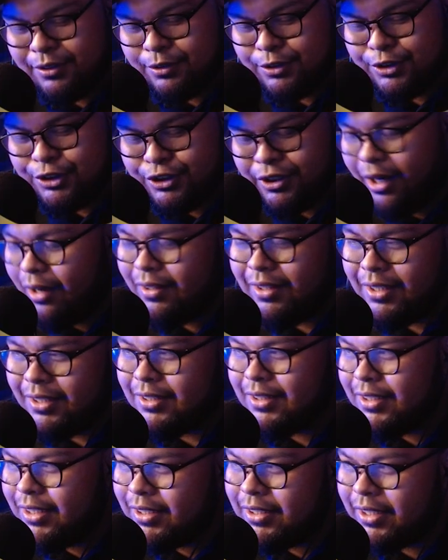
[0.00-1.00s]
Charlotte
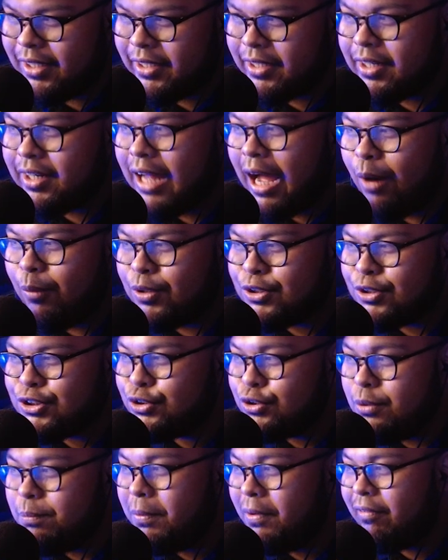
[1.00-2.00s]
Linlin, our
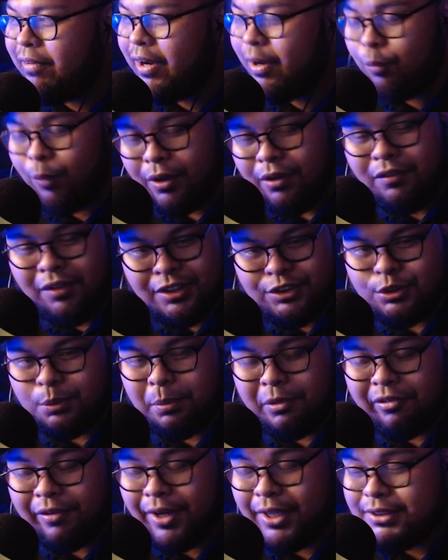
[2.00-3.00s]
super rare, one of the
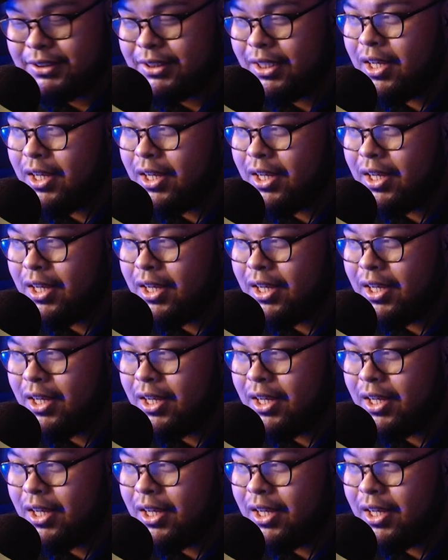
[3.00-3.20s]
super rares